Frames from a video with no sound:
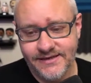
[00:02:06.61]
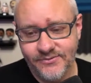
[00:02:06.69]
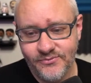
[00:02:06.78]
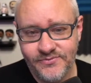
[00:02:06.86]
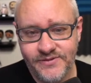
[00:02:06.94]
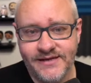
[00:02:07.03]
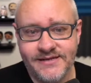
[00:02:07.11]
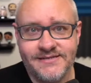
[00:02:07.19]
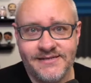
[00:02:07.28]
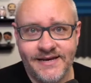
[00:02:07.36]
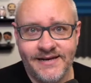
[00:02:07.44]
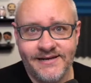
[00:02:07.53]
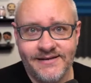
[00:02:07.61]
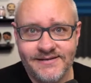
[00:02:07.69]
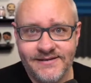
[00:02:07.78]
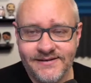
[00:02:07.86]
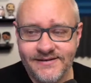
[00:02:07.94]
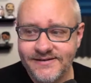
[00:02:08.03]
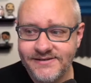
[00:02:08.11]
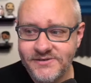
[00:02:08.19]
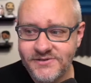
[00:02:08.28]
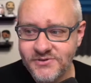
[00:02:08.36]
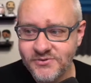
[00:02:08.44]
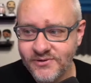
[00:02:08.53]
they decided to
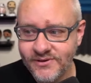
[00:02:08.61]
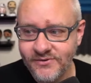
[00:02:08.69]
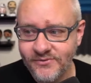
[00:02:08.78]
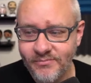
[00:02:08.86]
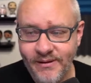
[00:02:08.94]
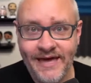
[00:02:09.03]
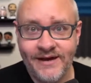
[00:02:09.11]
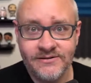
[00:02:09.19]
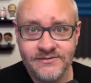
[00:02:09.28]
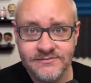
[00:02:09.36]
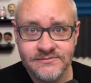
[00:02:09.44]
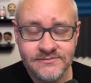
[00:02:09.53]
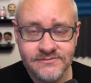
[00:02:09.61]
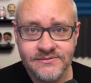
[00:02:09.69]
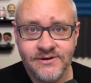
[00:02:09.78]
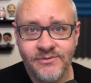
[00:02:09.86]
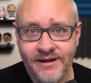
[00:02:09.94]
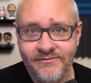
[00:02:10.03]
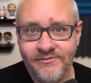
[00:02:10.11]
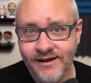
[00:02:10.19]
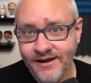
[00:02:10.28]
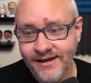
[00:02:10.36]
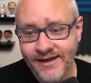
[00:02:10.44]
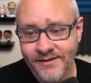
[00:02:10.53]
do a little battle or whatever,
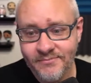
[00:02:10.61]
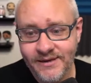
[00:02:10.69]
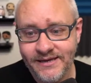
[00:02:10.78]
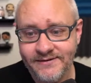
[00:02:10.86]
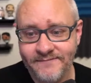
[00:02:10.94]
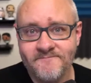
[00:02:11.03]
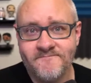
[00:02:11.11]
and I got beat.